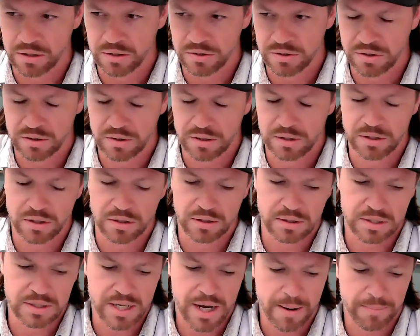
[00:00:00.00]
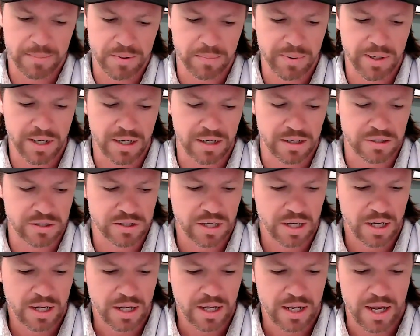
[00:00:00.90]
so that they're at the top of the page
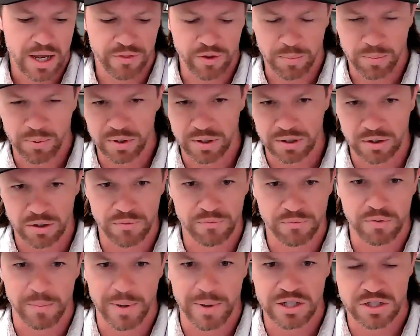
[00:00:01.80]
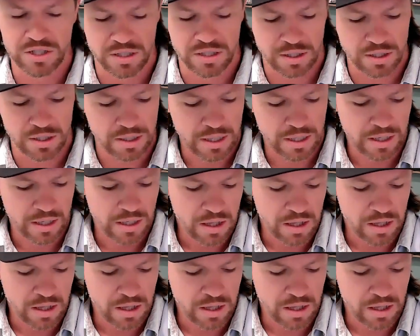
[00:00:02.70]
and they're putting their information in,